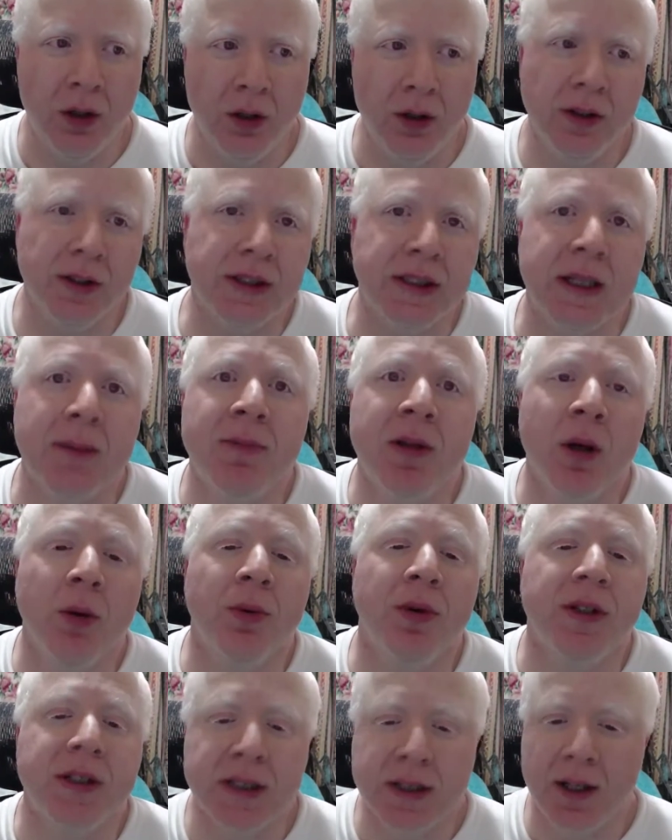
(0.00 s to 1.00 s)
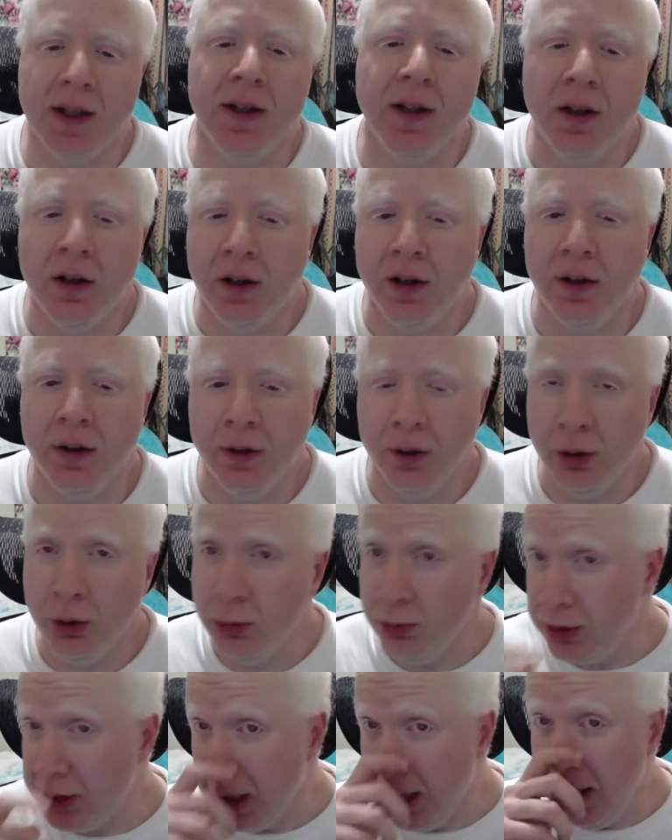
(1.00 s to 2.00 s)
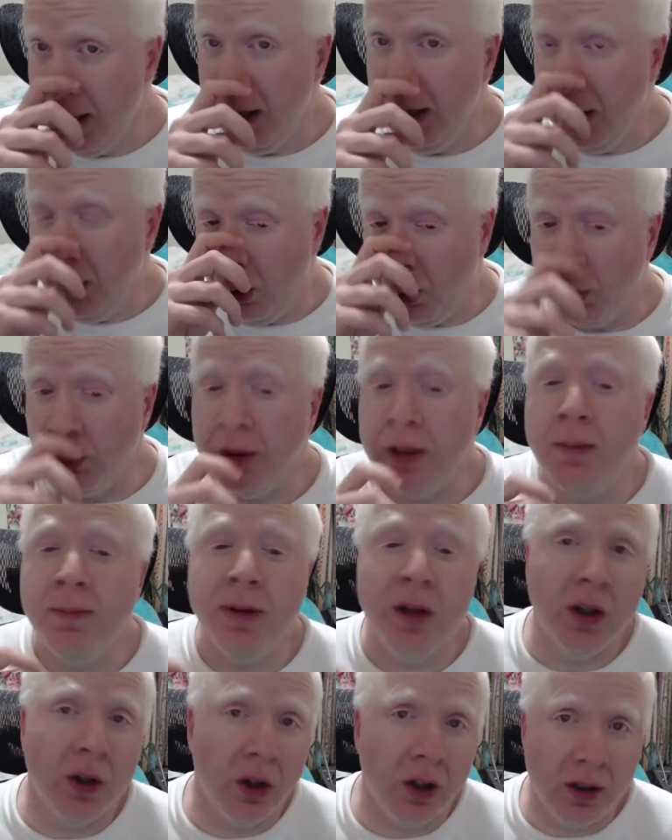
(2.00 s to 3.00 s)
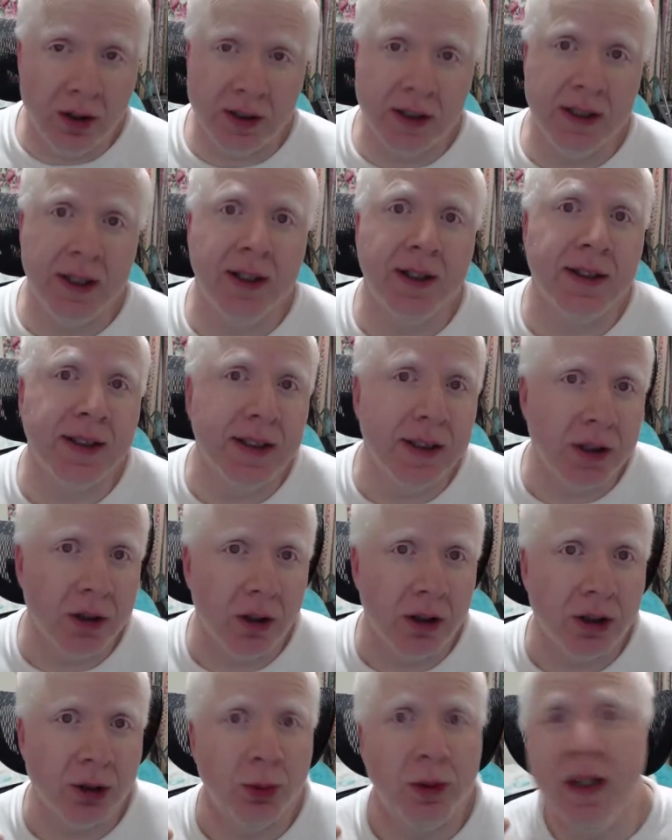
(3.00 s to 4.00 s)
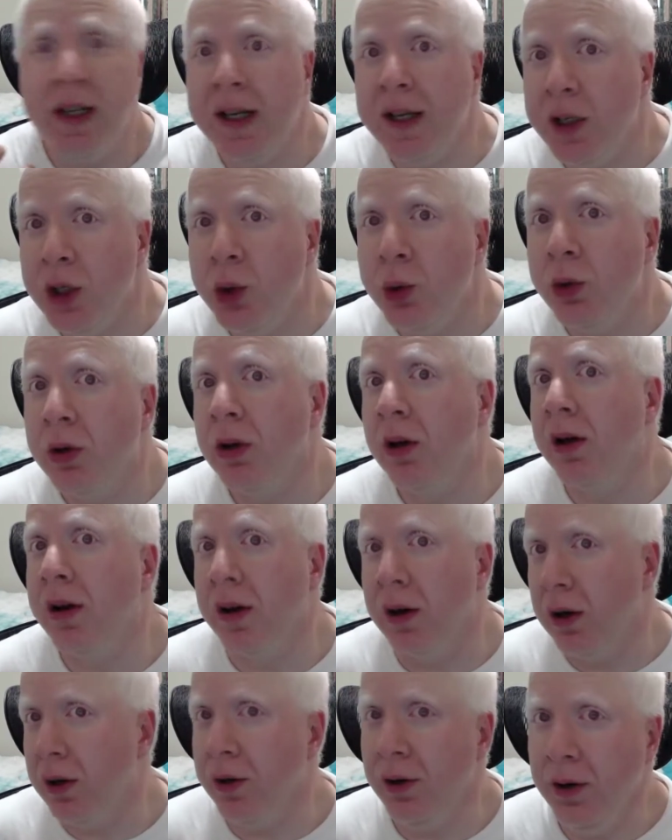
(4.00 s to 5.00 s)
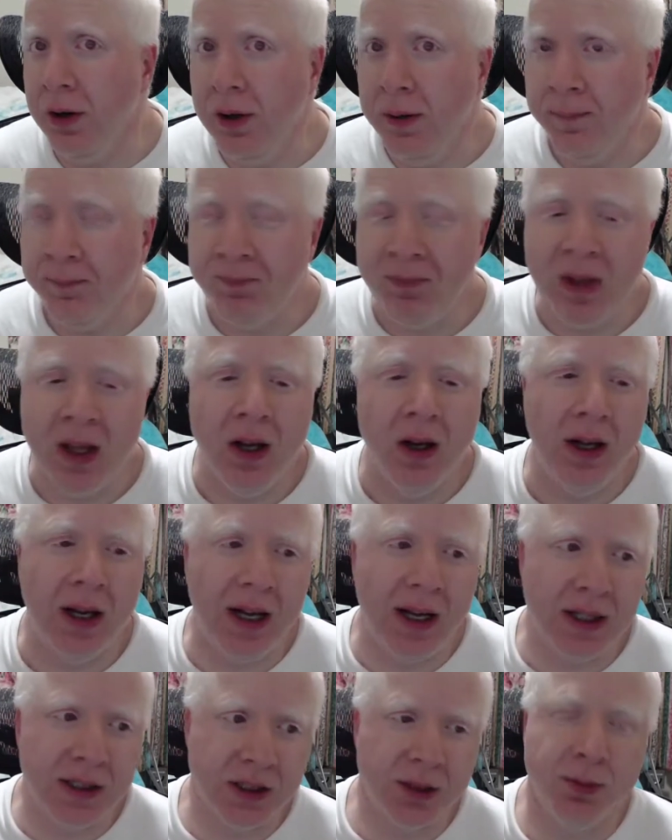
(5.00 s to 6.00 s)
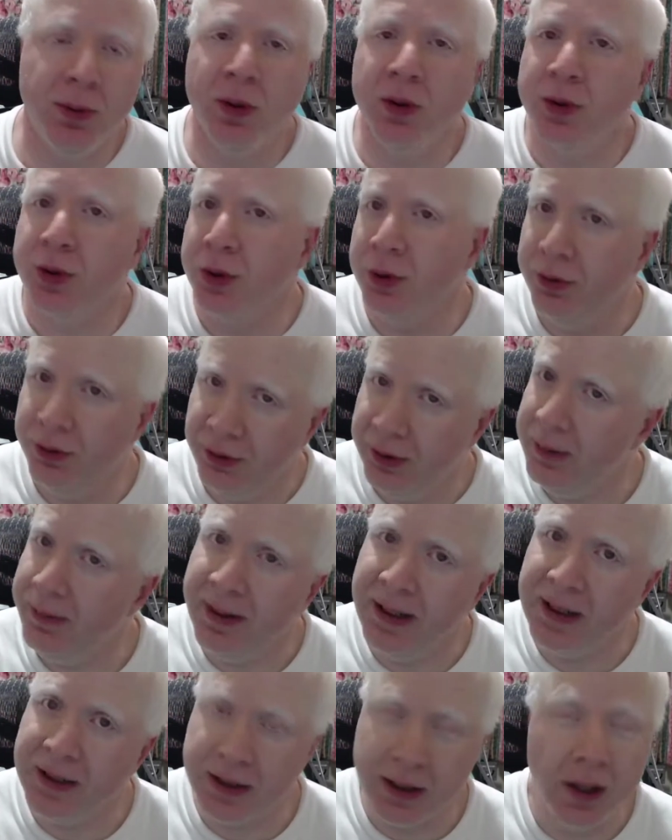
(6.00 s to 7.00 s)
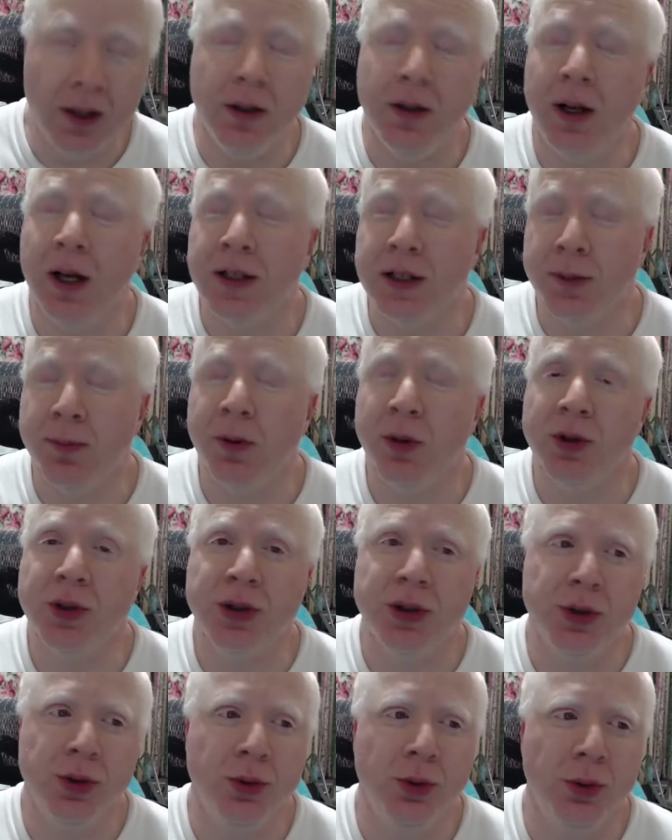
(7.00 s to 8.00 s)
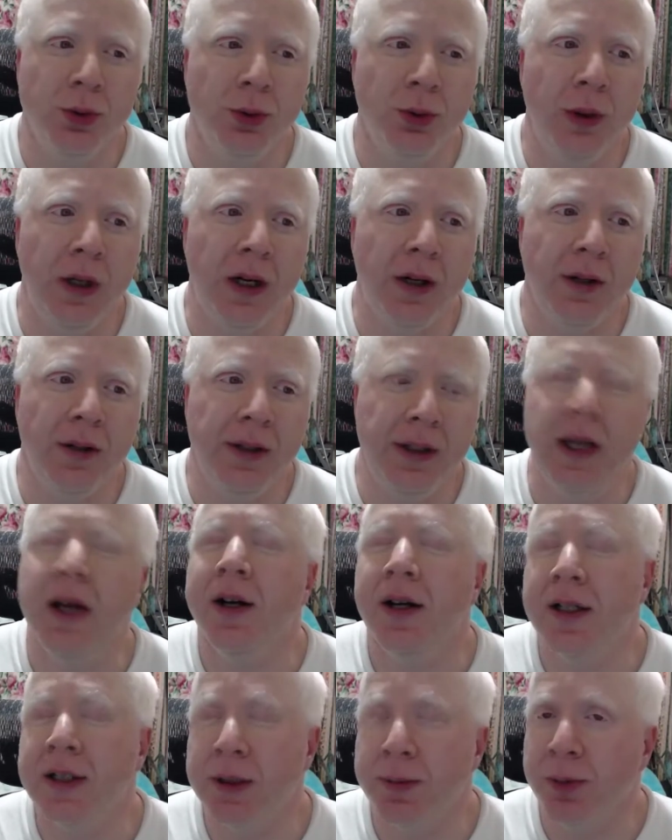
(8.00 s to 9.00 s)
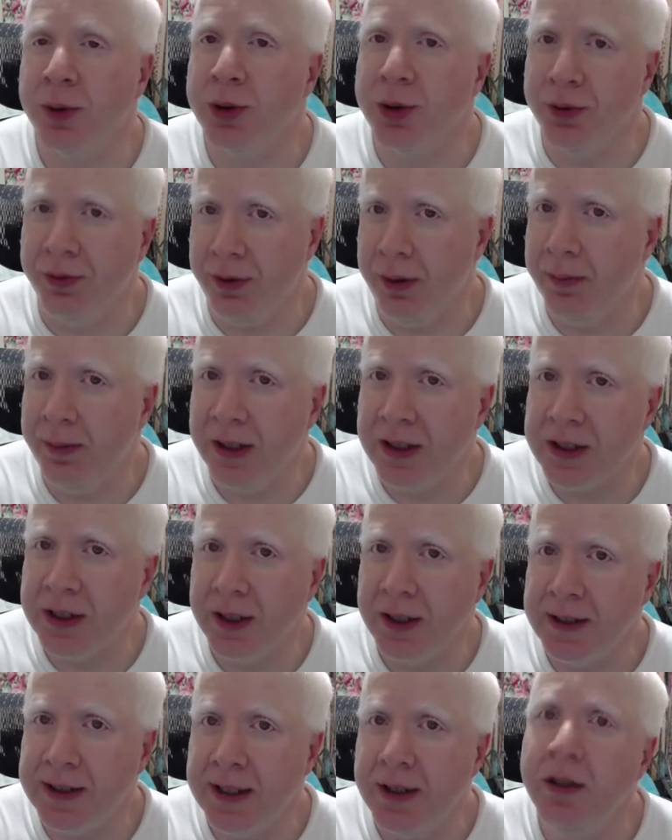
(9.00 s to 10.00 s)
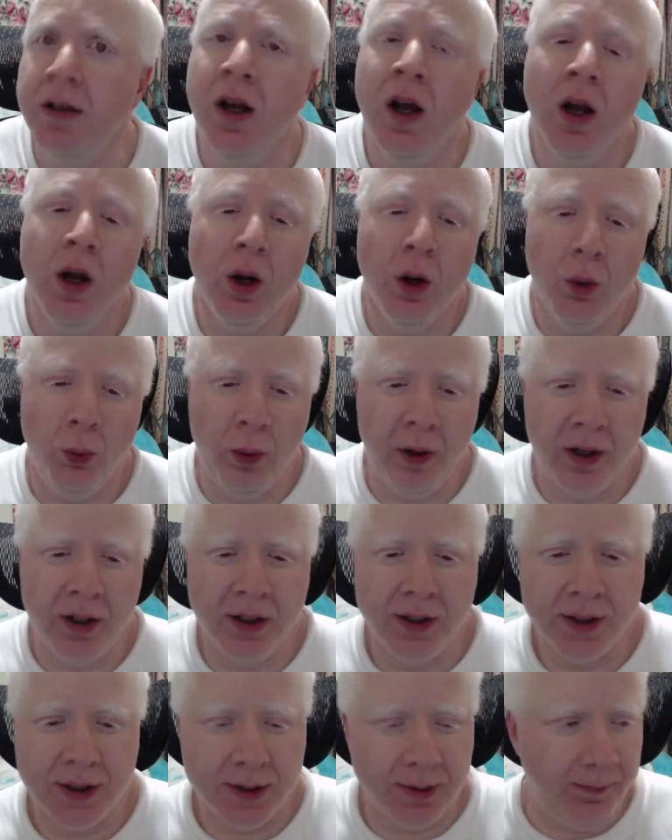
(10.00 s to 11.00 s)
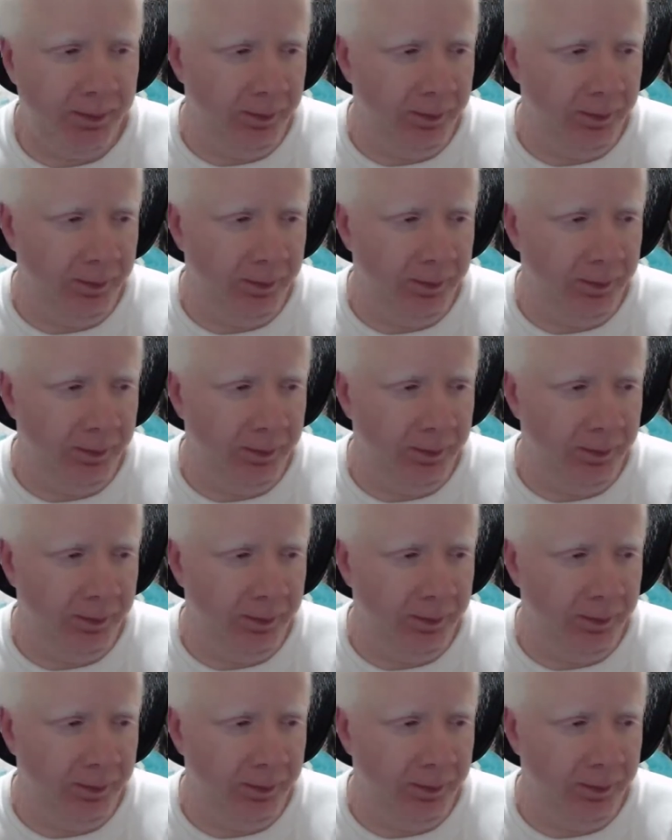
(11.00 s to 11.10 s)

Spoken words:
something with slightly higher ohms, only because nicotine salts will hit you a lot harder, as opposed to freebase, as opposed to freebase nicotine. Whereas,